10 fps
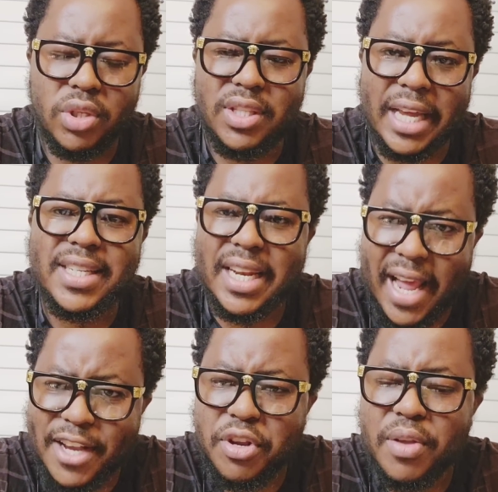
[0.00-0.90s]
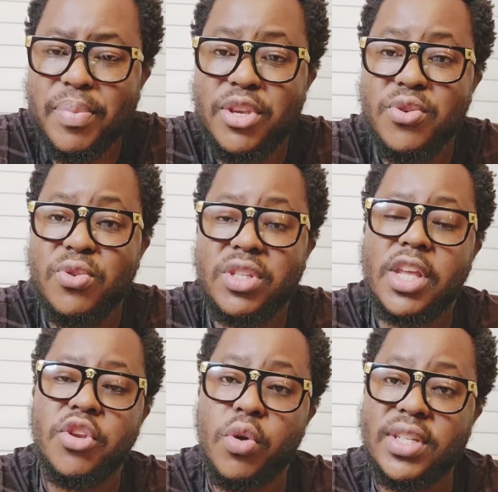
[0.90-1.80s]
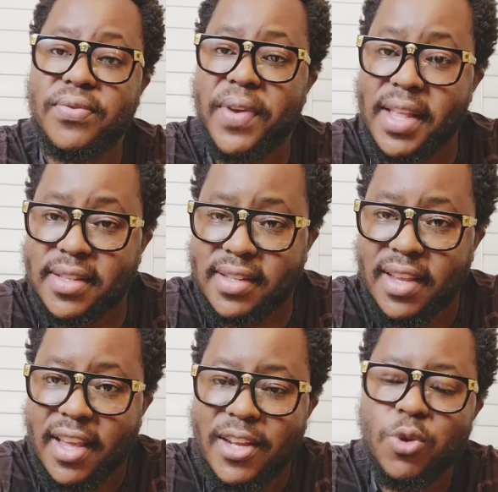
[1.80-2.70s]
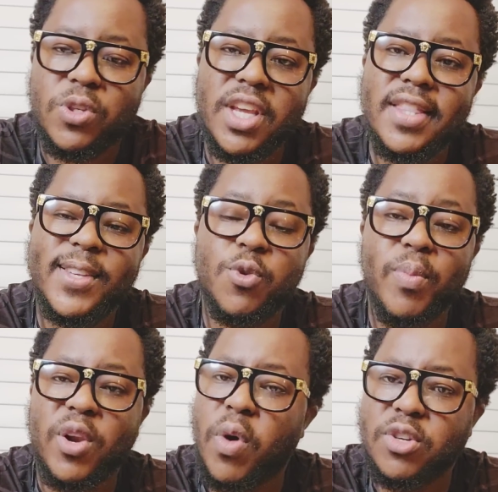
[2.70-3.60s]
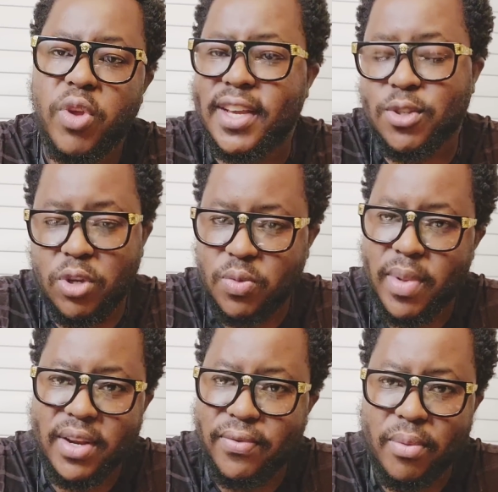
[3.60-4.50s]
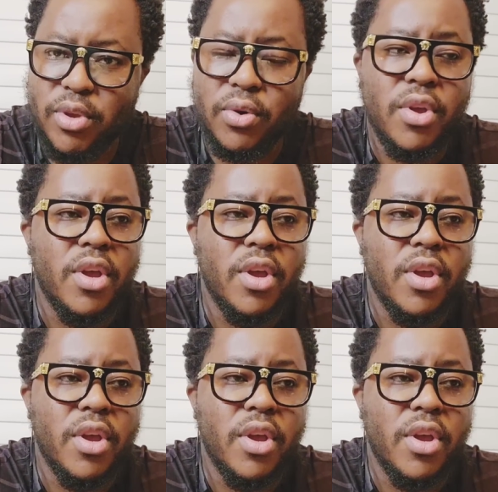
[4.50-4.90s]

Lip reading: that can actually be used in your defense to say this woman wants to extort money from you,